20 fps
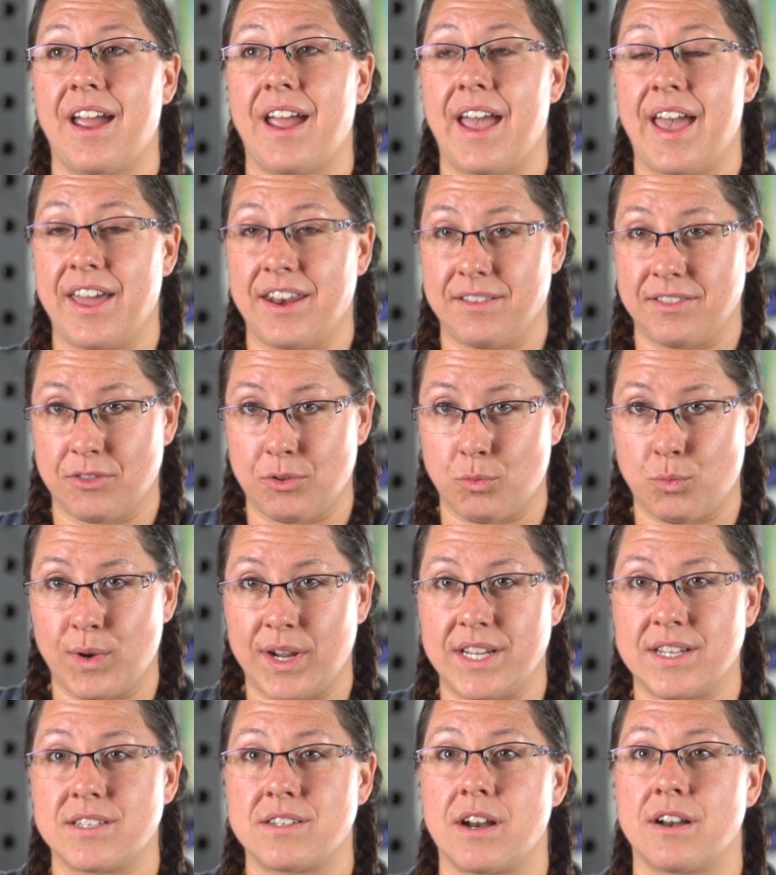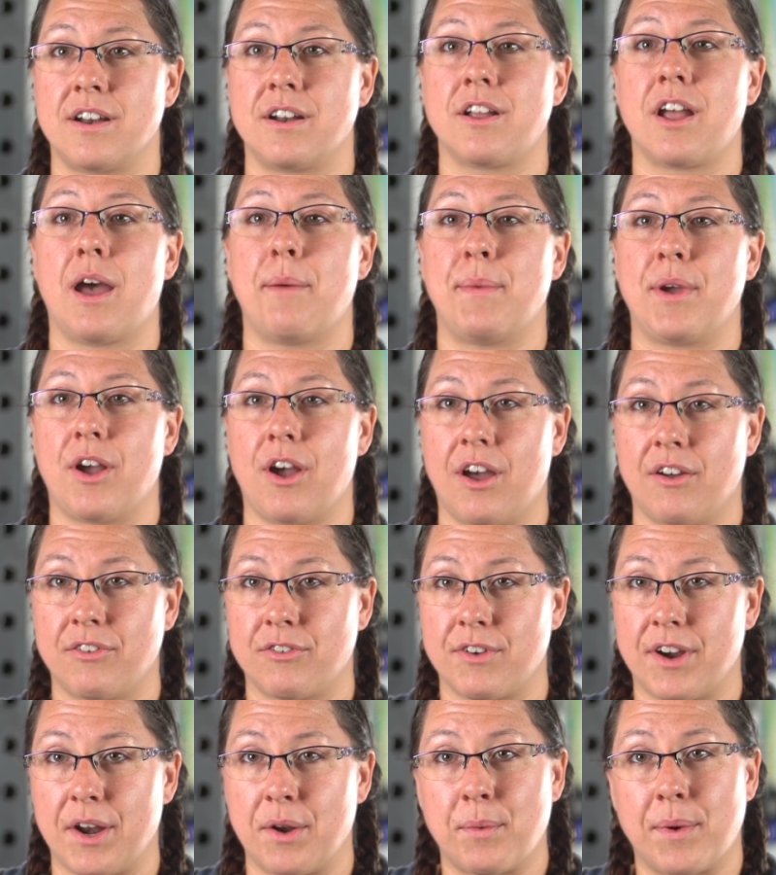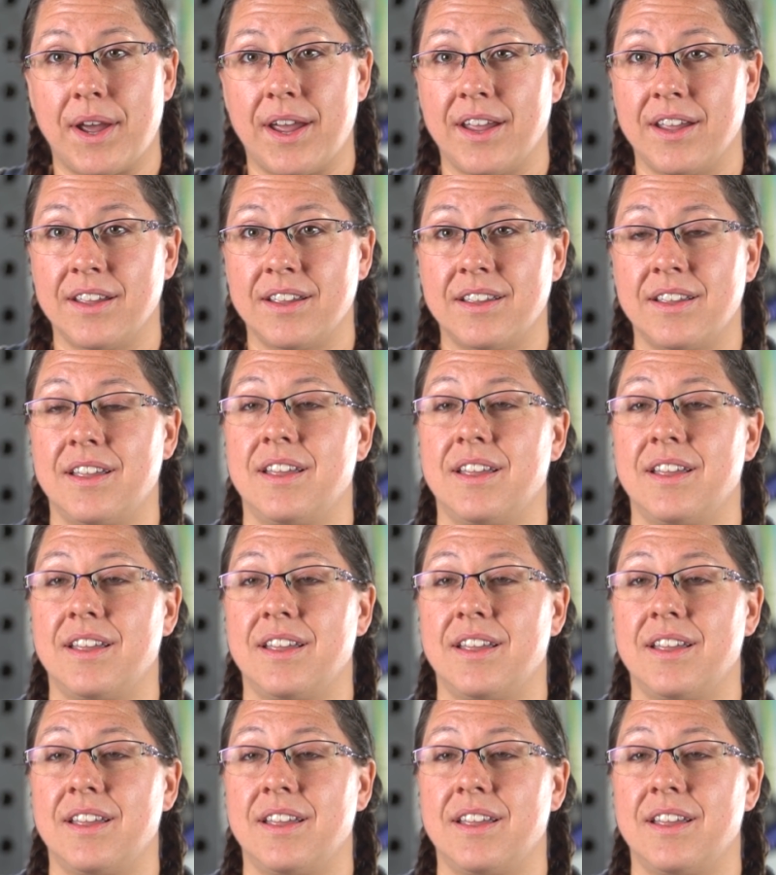And the weight started coming off right away.